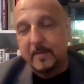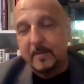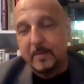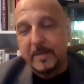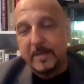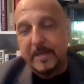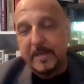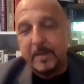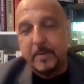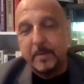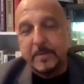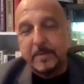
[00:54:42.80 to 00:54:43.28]

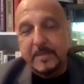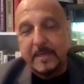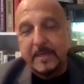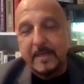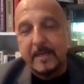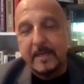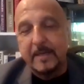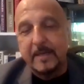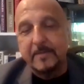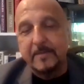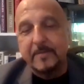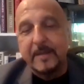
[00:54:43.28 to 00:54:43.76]
when he was
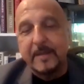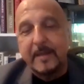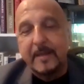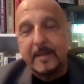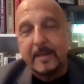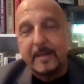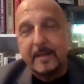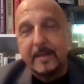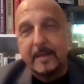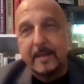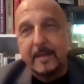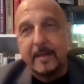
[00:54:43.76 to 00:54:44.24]
alive.
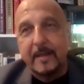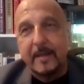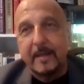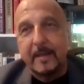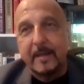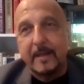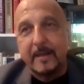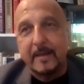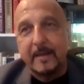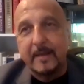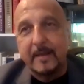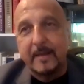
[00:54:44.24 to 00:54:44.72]

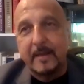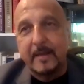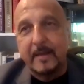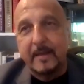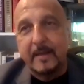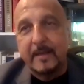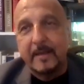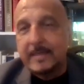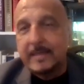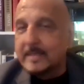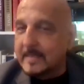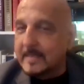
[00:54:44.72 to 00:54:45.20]
and
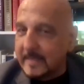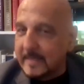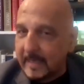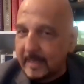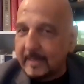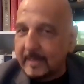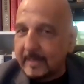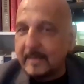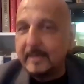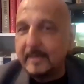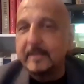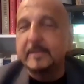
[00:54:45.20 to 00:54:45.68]

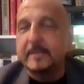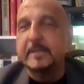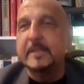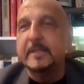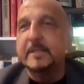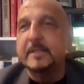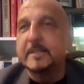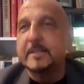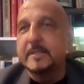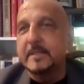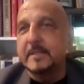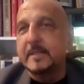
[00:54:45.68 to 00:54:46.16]
exactly
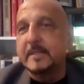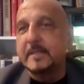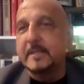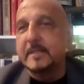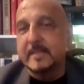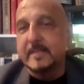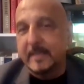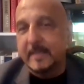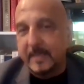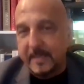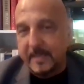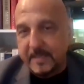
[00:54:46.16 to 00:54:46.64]
these
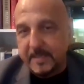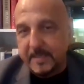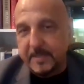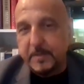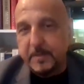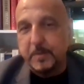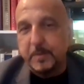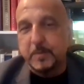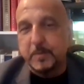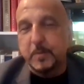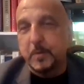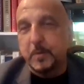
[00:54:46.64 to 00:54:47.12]
insights
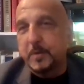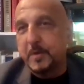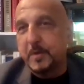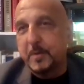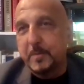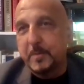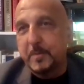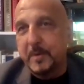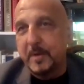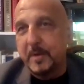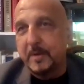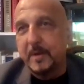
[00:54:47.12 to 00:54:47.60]
that you're talking
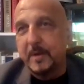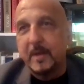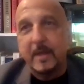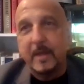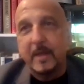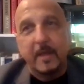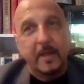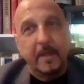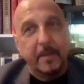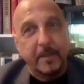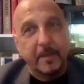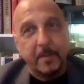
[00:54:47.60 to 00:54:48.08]
about.
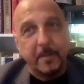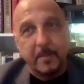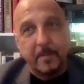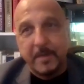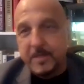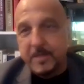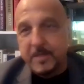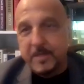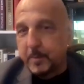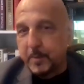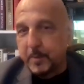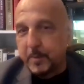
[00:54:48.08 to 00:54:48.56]
They're
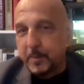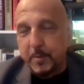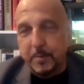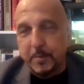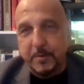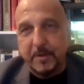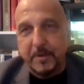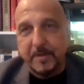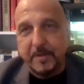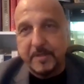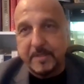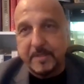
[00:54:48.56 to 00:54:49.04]
much more
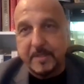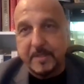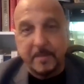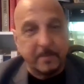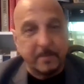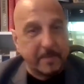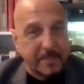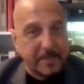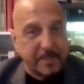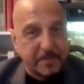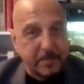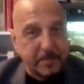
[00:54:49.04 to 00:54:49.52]
curious, they're
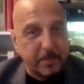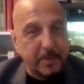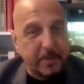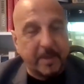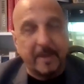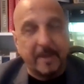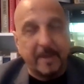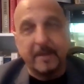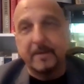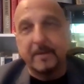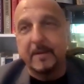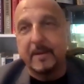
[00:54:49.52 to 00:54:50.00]
much more
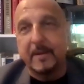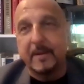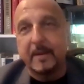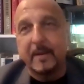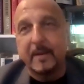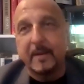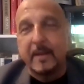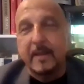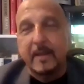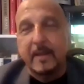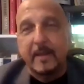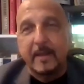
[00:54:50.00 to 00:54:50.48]
caring,
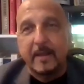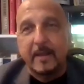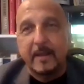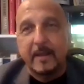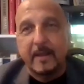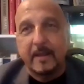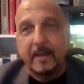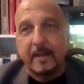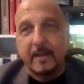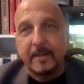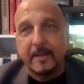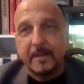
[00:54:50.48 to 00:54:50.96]

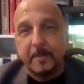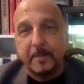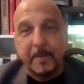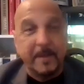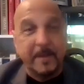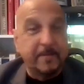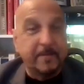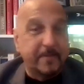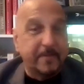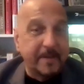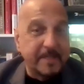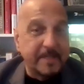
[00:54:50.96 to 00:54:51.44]
they
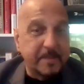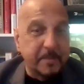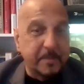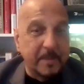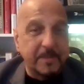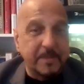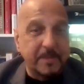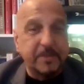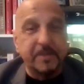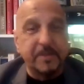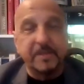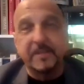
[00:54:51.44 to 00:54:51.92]
make friends
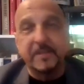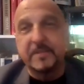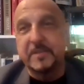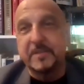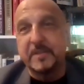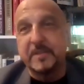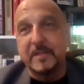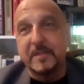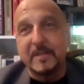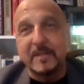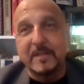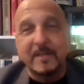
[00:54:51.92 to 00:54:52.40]
much
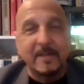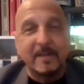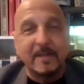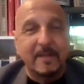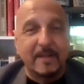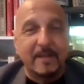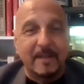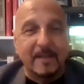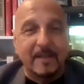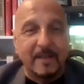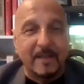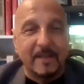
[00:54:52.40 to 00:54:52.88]
easier.
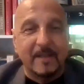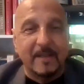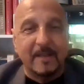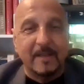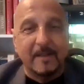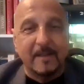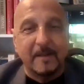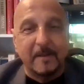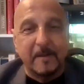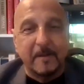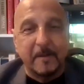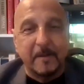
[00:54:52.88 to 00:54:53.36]

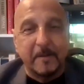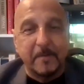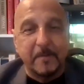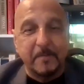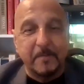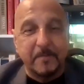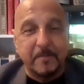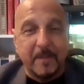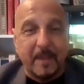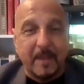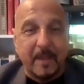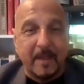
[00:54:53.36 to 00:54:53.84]

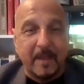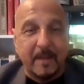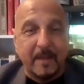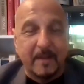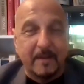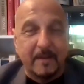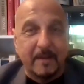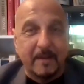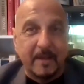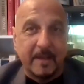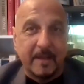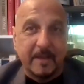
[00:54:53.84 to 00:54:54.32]

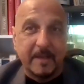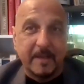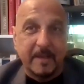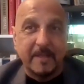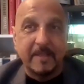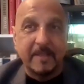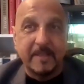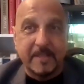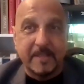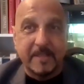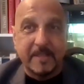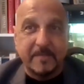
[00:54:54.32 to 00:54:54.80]
And
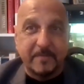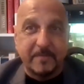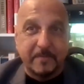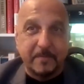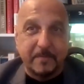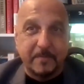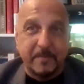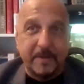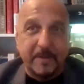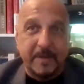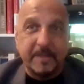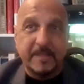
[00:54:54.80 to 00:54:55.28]
in this
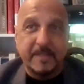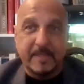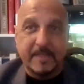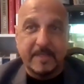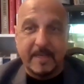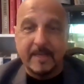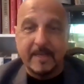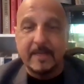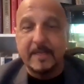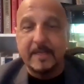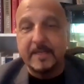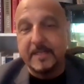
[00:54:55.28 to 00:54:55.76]
very
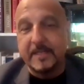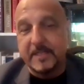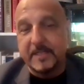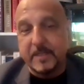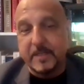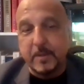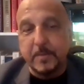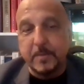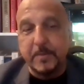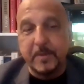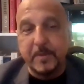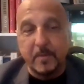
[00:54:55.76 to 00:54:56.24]
sadly
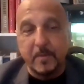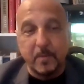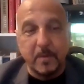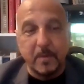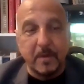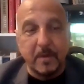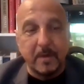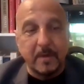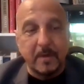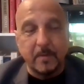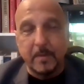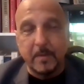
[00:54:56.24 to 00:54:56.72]
dystopian
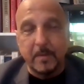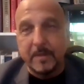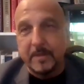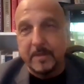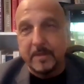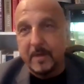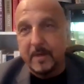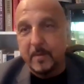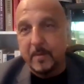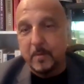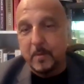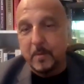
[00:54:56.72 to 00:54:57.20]
world where
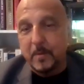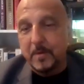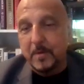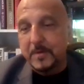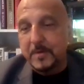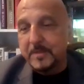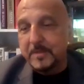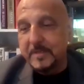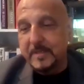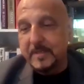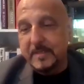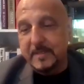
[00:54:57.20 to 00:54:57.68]
there are
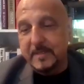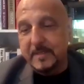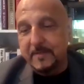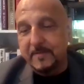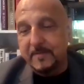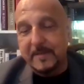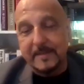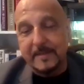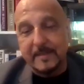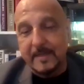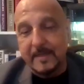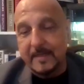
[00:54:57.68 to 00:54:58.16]
wars and stuff
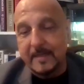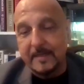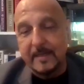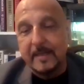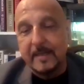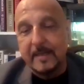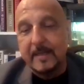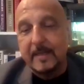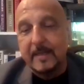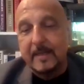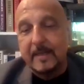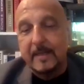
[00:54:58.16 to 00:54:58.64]
like that,
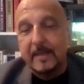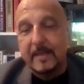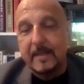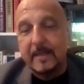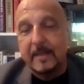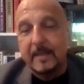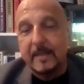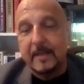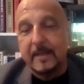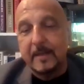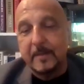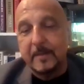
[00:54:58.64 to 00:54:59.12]

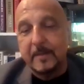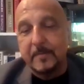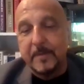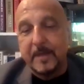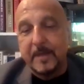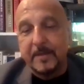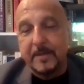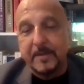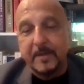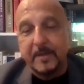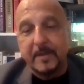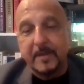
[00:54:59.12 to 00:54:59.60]

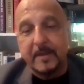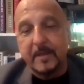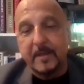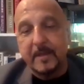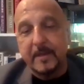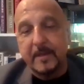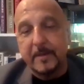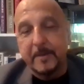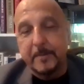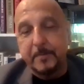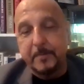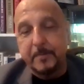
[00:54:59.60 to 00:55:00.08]
I think
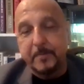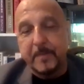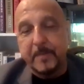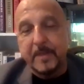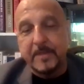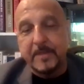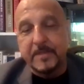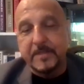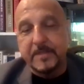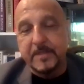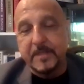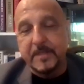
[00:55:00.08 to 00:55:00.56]

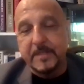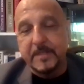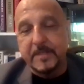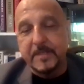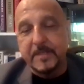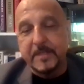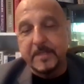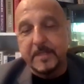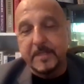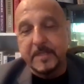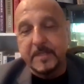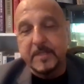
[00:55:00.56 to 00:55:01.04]

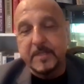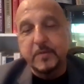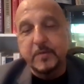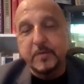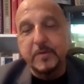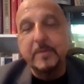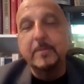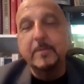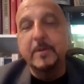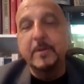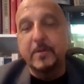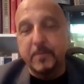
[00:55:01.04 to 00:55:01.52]
it's
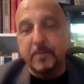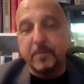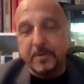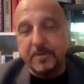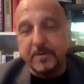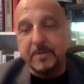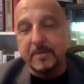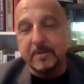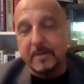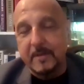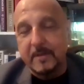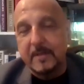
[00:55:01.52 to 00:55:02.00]
extremely
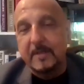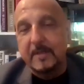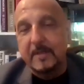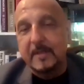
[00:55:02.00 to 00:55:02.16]
critical